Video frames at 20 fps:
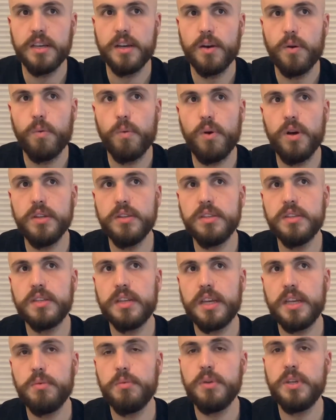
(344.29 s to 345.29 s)
what
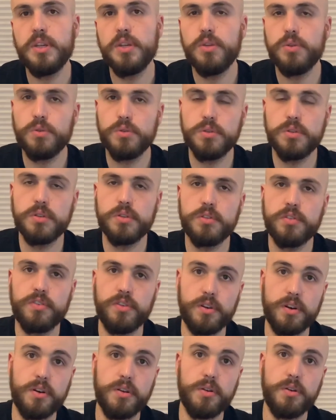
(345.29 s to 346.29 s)
can we use
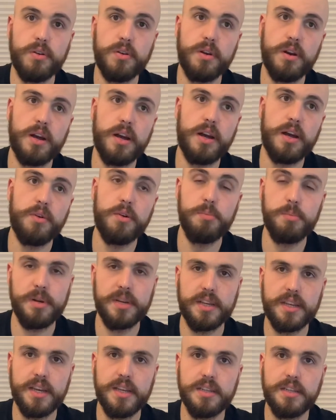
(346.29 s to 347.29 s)
for
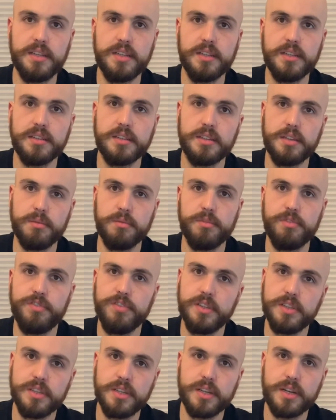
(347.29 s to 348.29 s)
replicating some
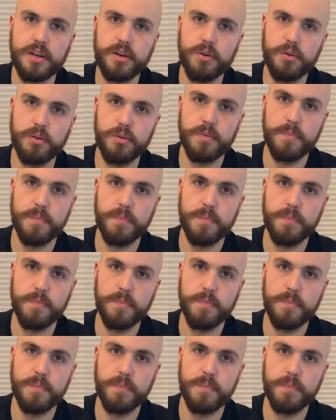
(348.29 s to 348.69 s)
physical